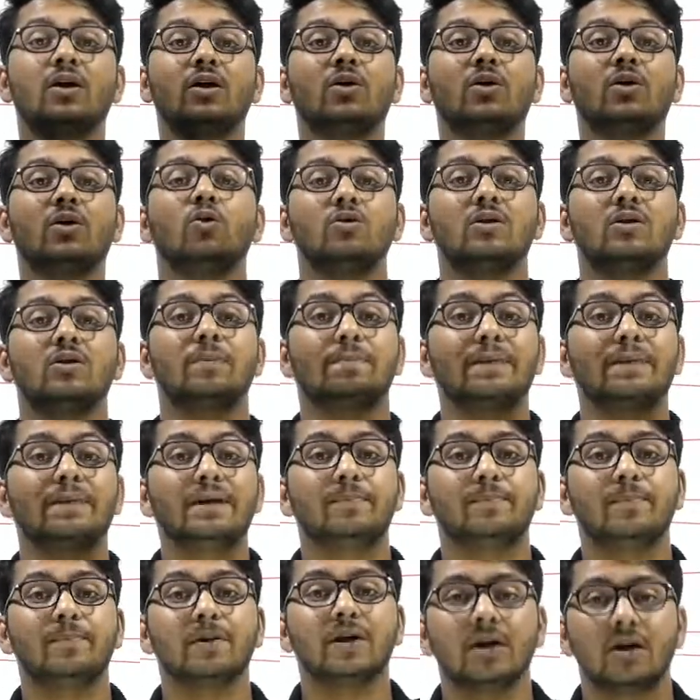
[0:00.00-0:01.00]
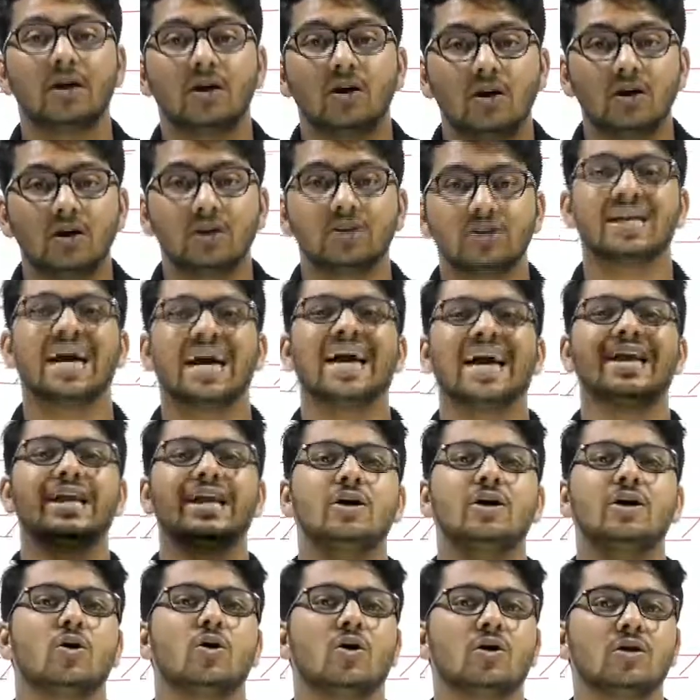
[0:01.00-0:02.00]
Do the people
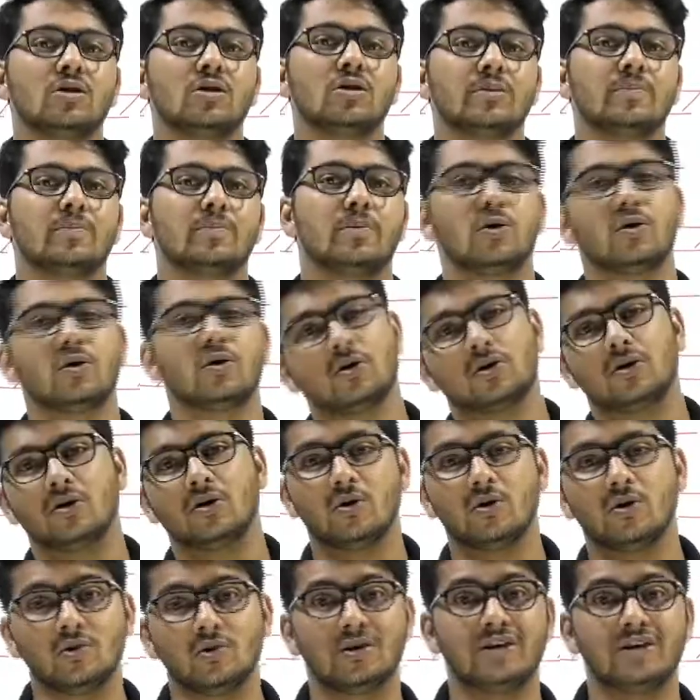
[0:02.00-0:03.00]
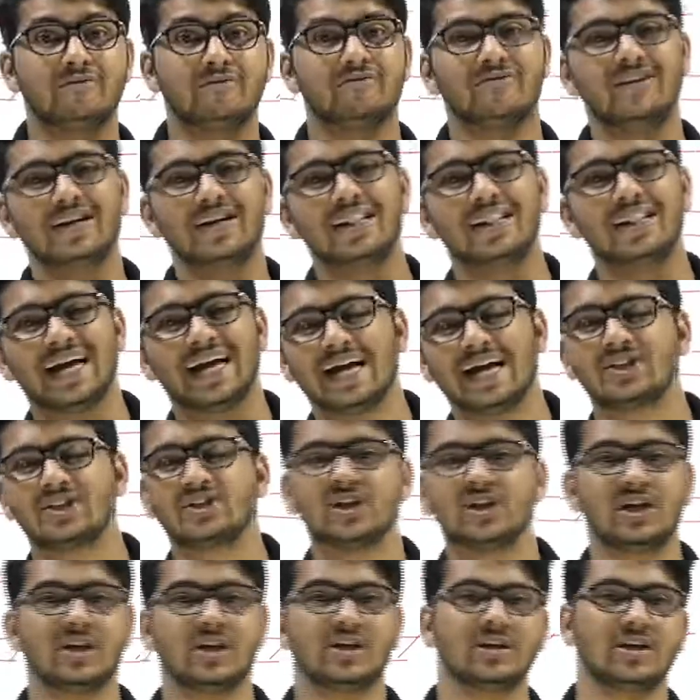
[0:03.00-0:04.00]
standing on the boat, do they feel that
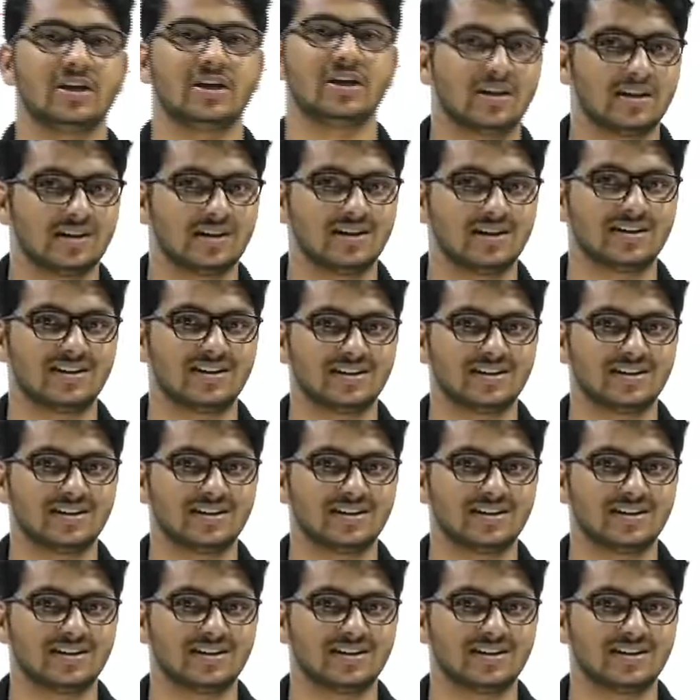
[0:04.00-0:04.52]
shaking?